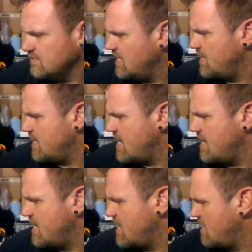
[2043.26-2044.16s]
And
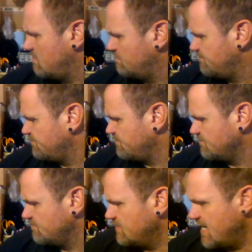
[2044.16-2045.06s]
then
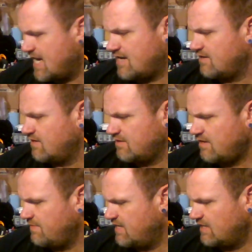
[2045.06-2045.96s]
yeah, I
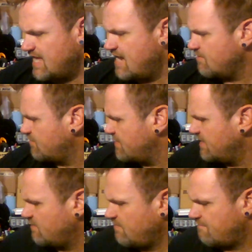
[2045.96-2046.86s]
mean, the ladder thing
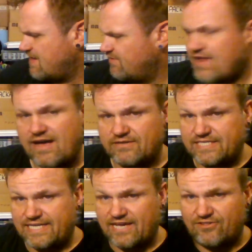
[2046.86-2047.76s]
that we found out
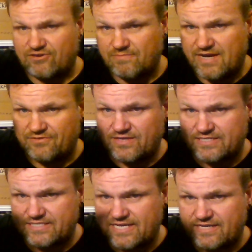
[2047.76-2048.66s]
together about
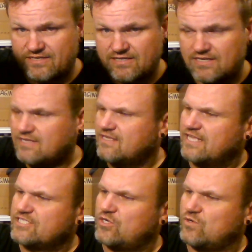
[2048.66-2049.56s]
this thing,
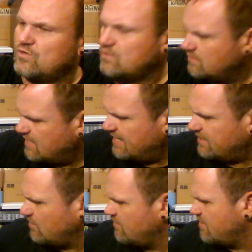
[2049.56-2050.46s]
that's cool. Got to
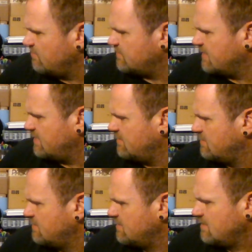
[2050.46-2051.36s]
glue those in.
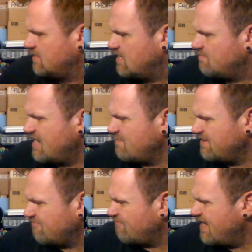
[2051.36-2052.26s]
Not a
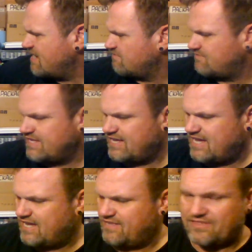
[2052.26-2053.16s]
big fan of the
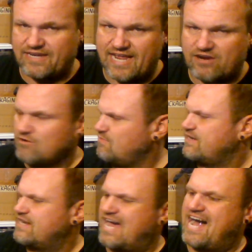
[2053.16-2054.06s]

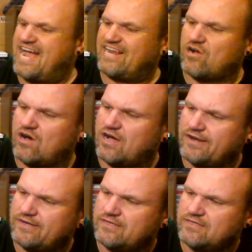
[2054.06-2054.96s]
Necromunda
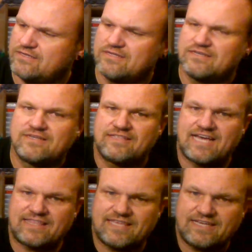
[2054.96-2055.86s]
icon,
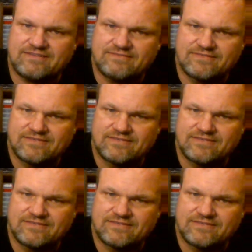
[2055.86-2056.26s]
that thing,